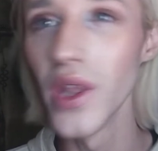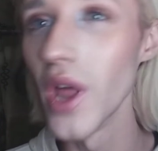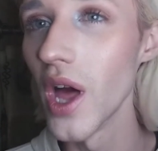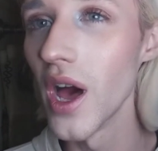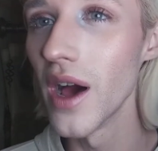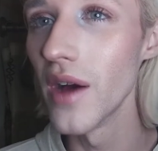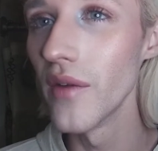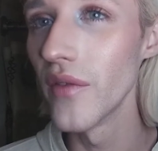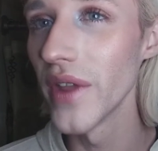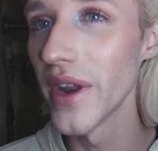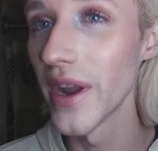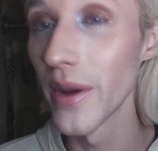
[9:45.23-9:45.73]

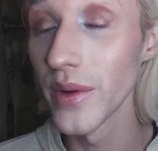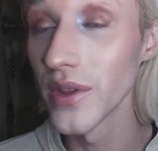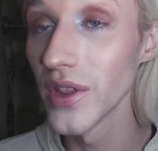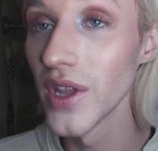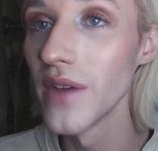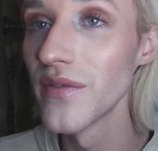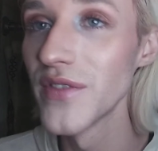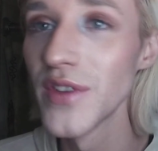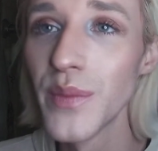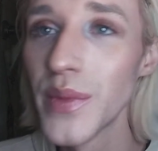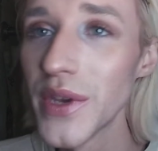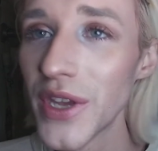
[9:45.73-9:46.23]
love. And I would
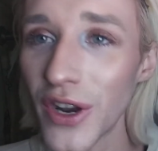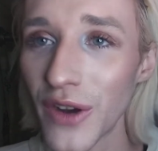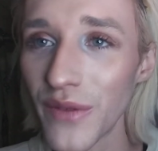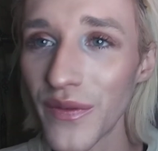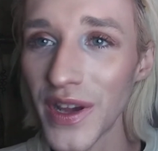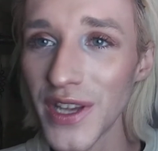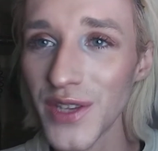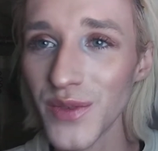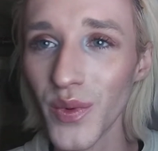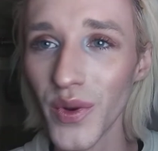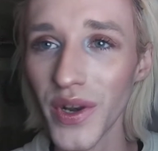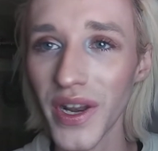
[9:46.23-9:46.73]
love to beat her
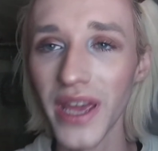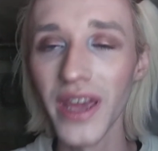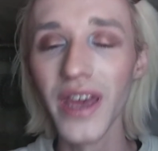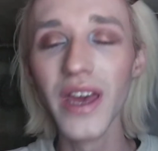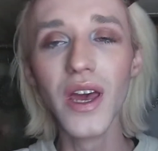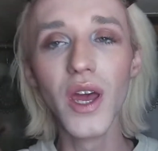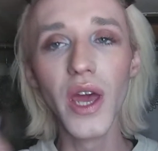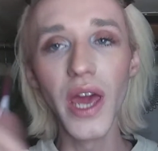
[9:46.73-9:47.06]
face one day.